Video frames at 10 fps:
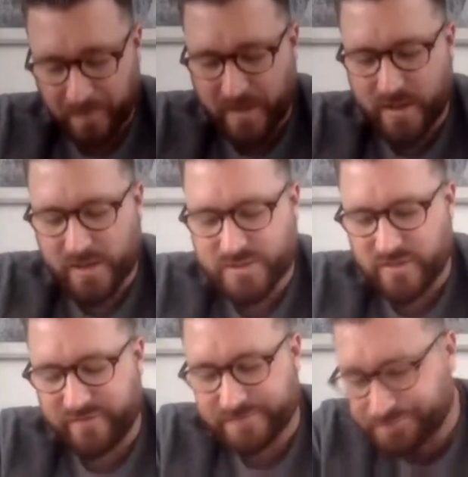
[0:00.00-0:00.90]
you know,
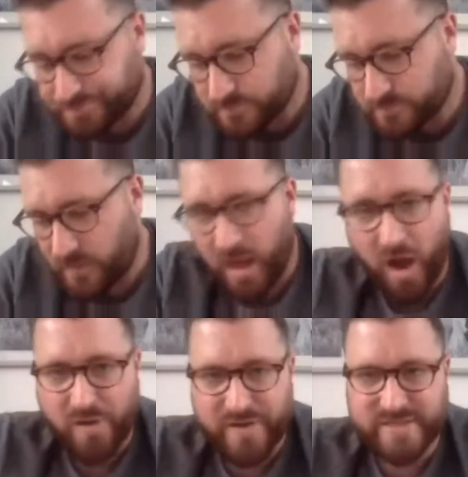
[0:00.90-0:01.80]
sort of
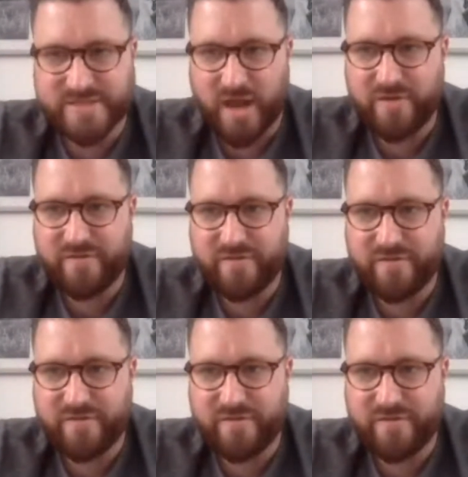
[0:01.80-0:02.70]
hiring slow,
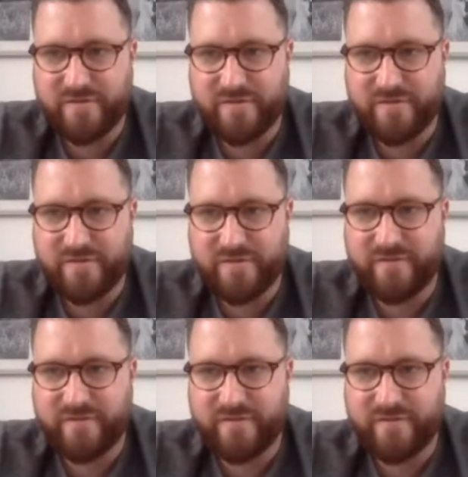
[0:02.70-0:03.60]

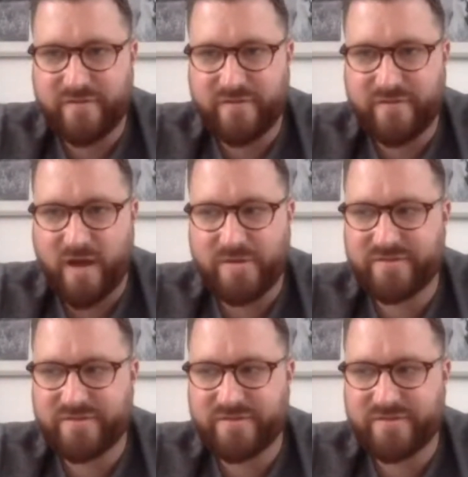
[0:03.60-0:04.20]
firing fast.